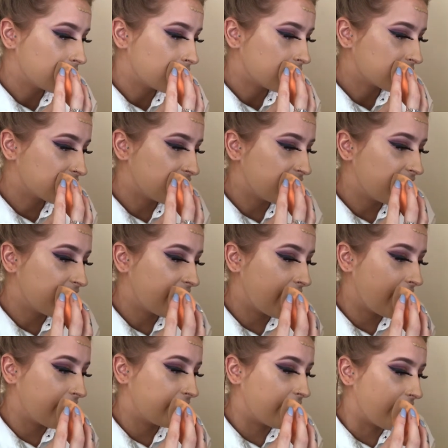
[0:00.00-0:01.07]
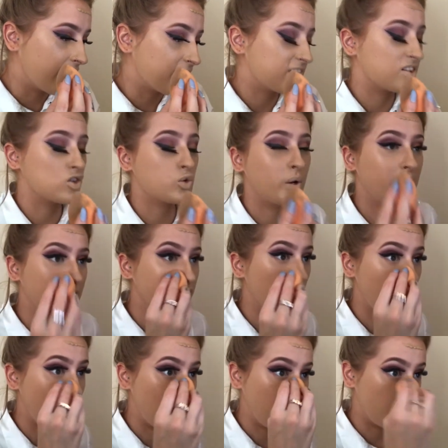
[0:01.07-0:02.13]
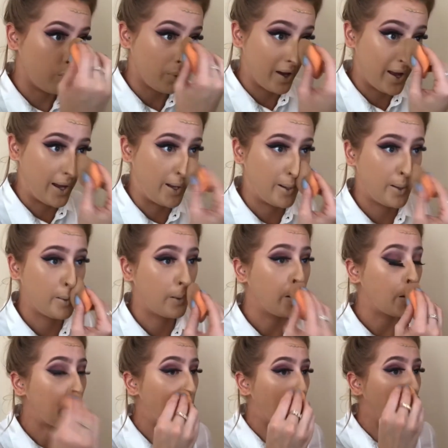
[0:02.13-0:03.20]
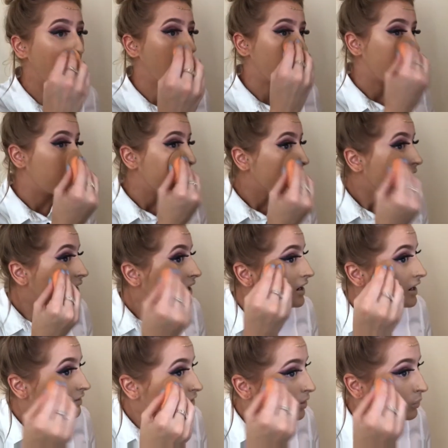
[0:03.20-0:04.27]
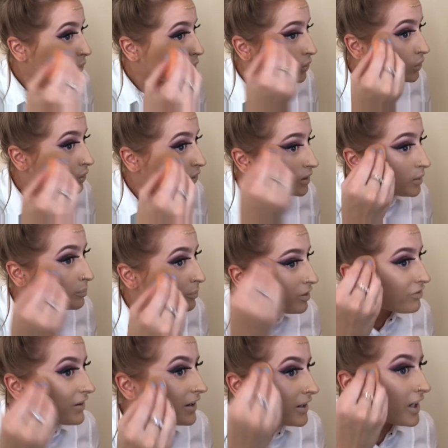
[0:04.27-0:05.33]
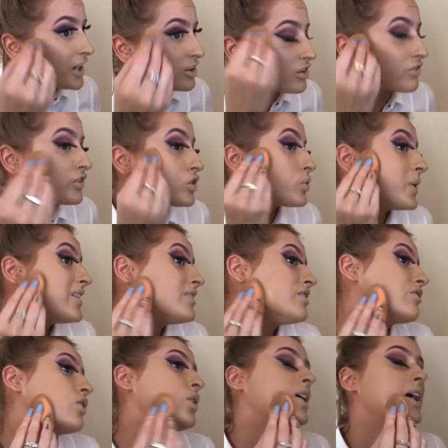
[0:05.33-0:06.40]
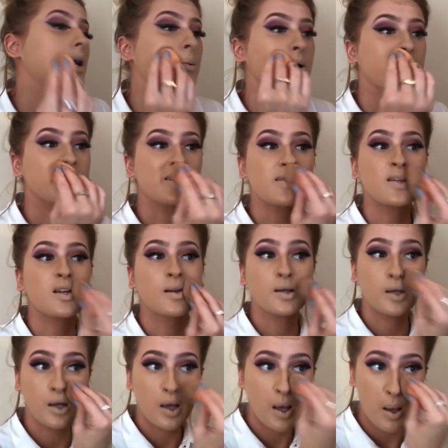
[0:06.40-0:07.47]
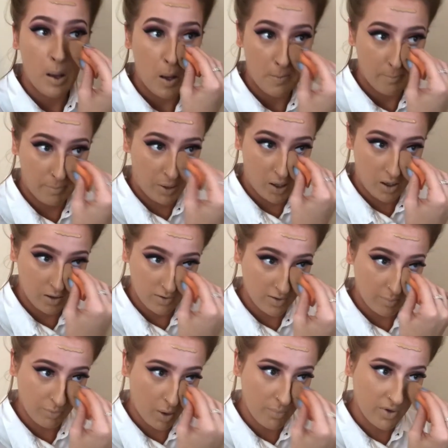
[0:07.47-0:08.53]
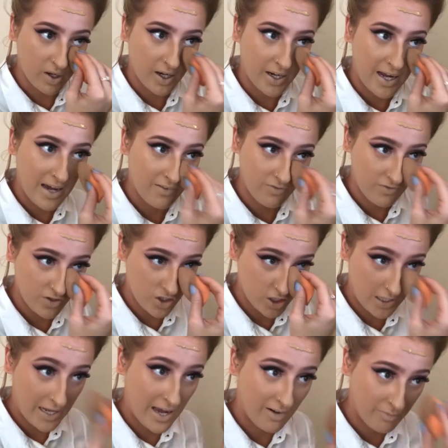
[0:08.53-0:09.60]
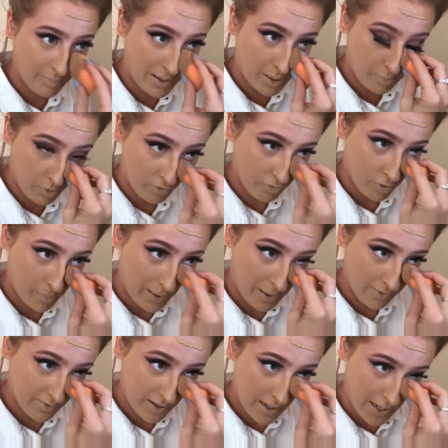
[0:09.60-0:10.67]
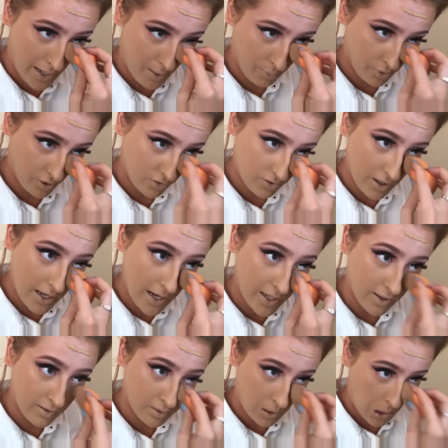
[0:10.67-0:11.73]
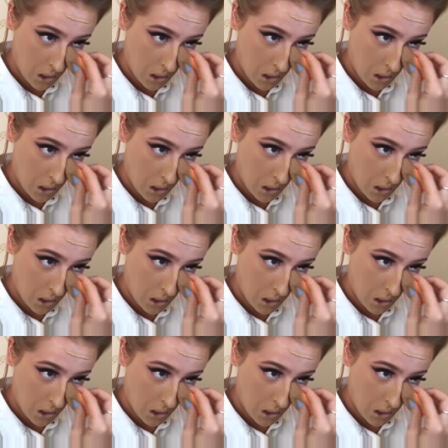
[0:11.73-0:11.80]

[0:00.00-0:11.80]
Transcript: So you can get, yeah, it's a 24 hour wear. Never worn my foundation for 24 hours, but sometimes I can averagely have makeup on for about 10 hours and